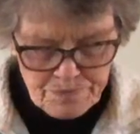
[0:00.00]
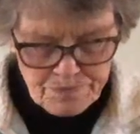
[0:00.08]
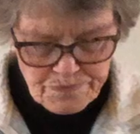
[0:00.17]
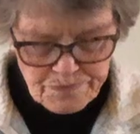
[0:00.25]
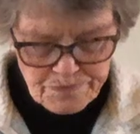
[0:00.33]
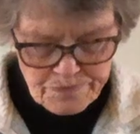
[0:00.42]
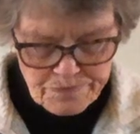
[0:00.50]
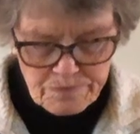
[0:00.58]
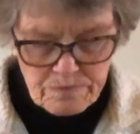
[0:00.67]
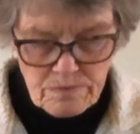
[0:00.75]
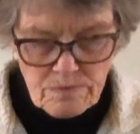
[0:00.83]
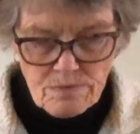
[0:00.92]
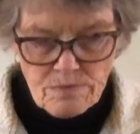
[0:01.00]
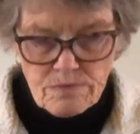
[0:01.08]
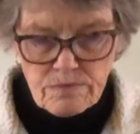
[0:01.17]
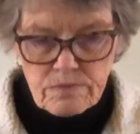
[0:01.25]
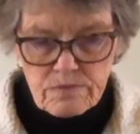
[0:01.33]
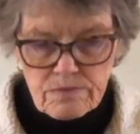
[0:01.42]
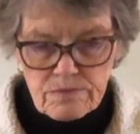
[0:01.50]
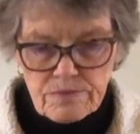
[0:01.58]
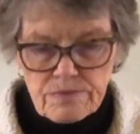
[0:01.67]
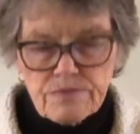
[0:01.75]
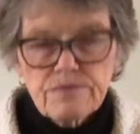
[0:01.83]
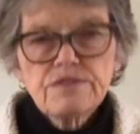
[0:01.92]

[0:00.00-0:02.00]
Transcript: [no speech]